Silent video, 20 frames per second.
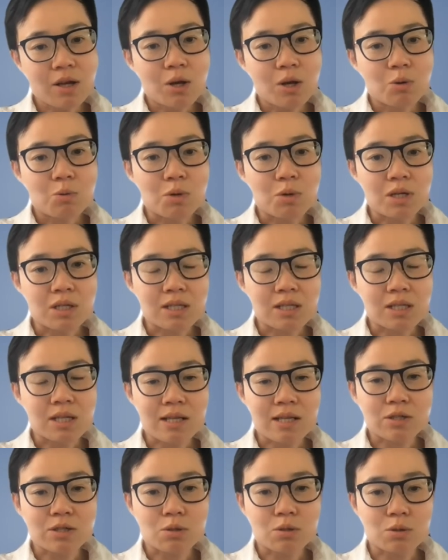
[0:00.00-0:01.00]
which
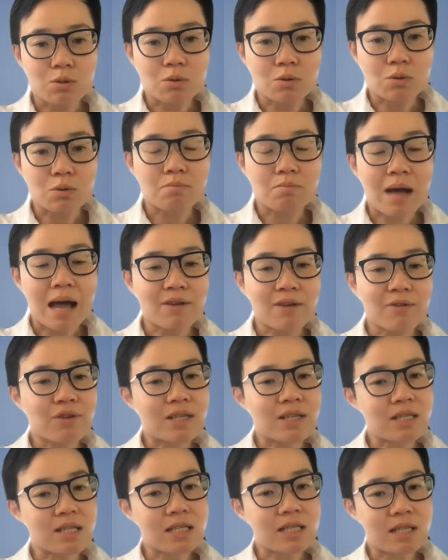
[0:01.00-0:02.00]
tends to
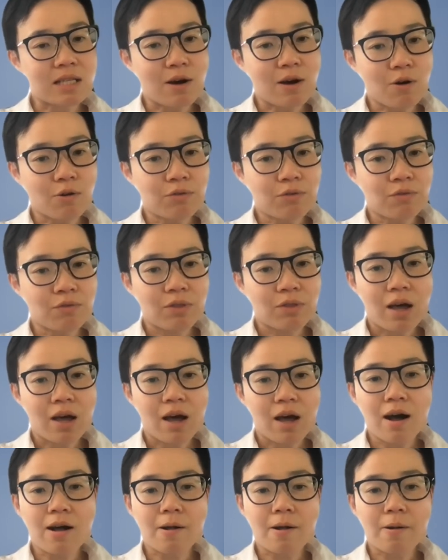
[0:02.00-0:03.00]
manifest itself
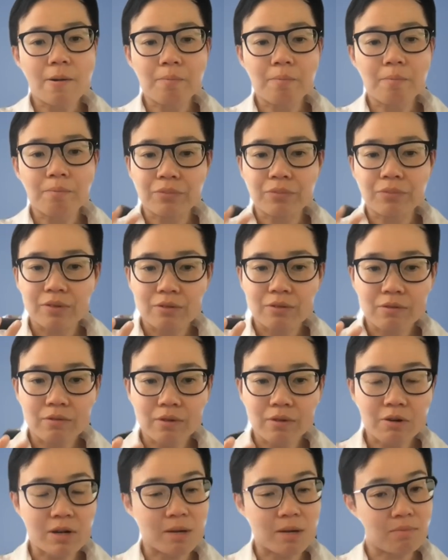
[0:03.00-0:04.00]
um,
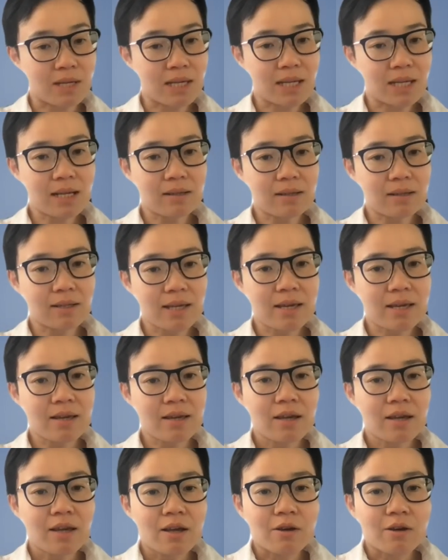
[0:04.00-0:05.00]
very immediately,
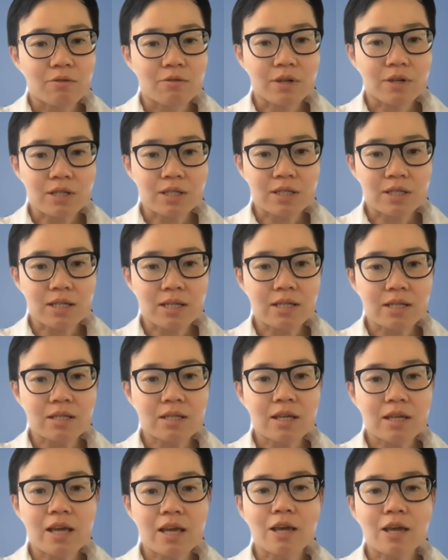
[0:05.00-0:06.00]
versus
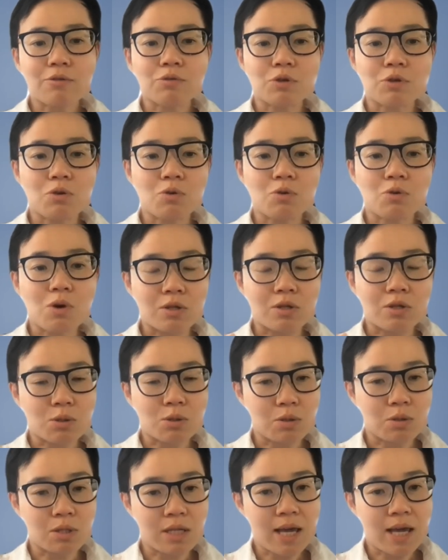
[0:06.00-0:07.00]
if you were
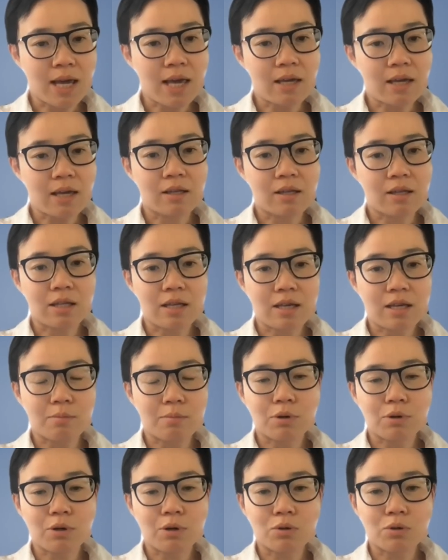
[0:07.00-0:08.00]
to take the
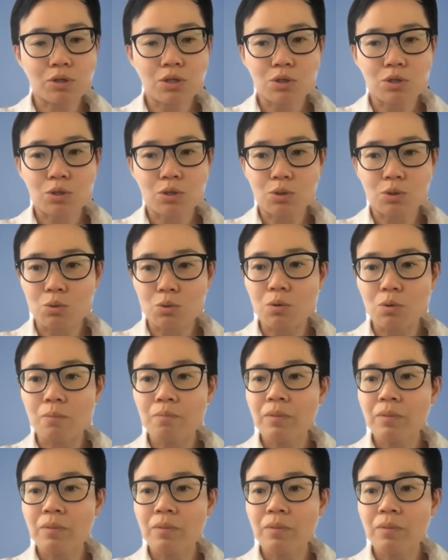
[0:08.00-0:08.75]
approach to